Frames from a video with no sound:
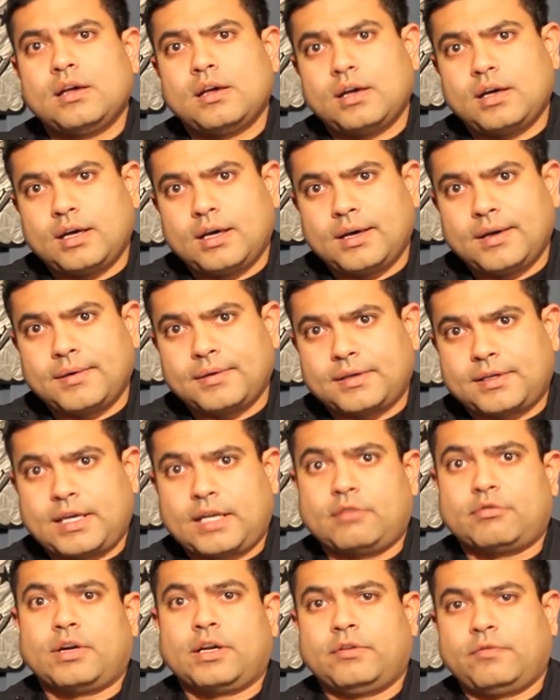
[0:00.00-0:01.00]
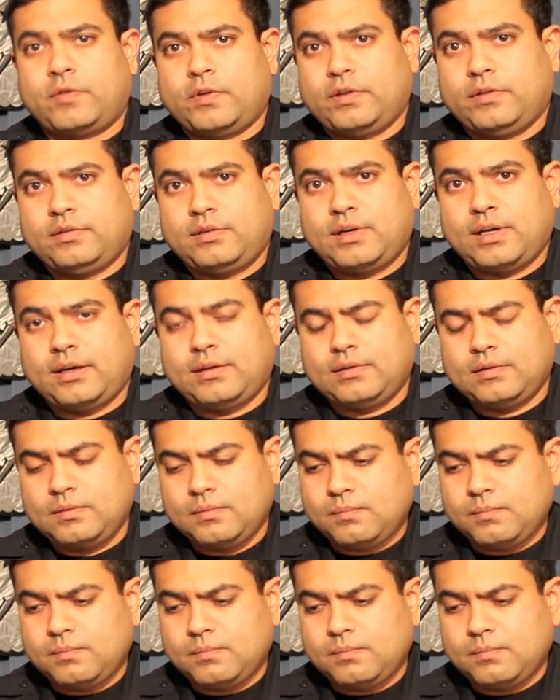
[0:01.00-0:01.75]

uh, getting ready for this test.